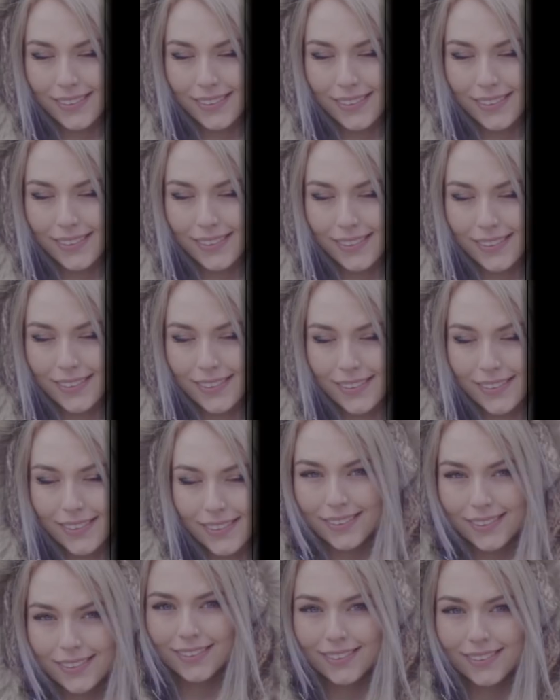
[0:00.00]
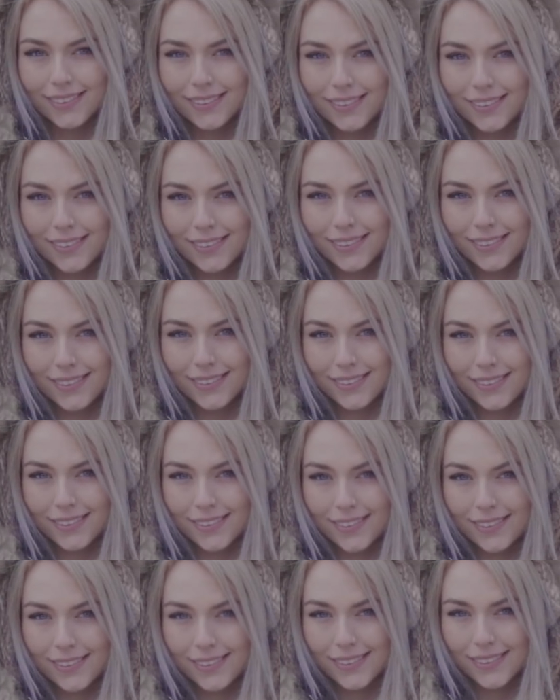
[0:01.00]

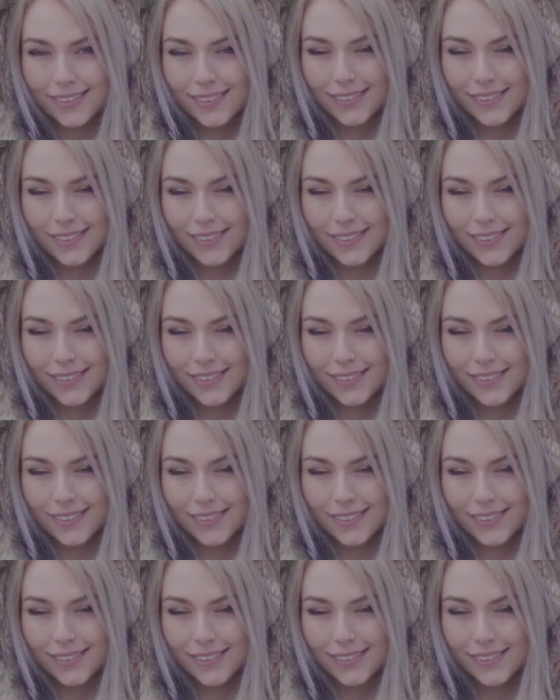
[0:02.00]
Nothing is said.